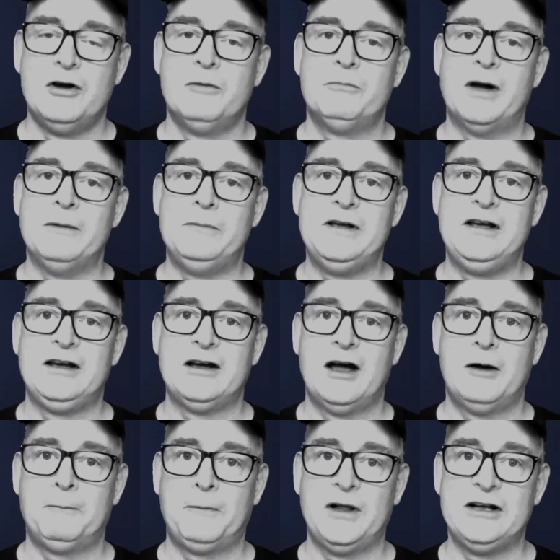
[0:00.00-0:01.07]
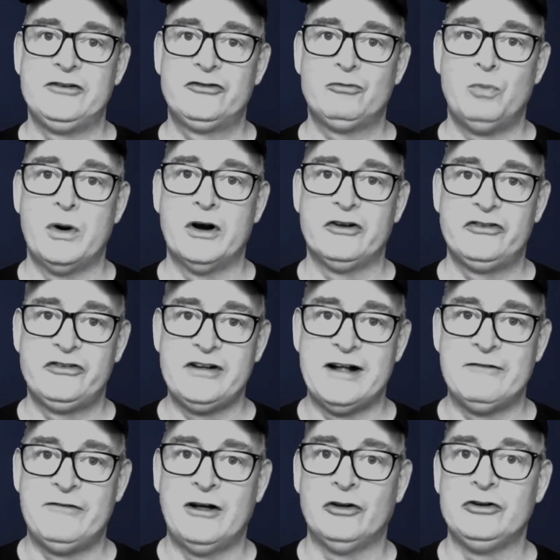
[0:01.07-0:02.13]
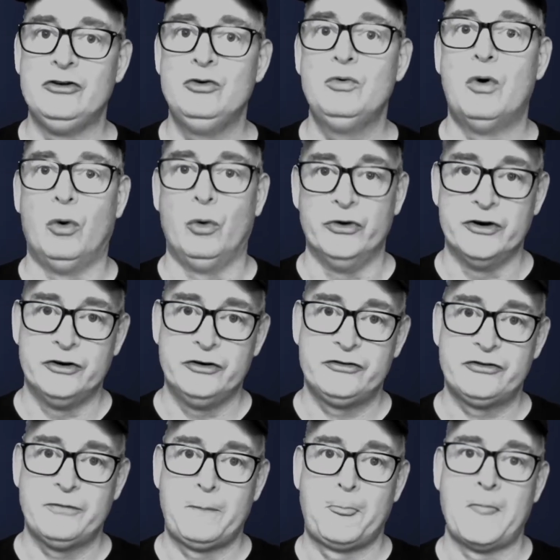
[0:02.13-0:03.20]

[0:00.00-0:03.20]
by being a place where CFLU holders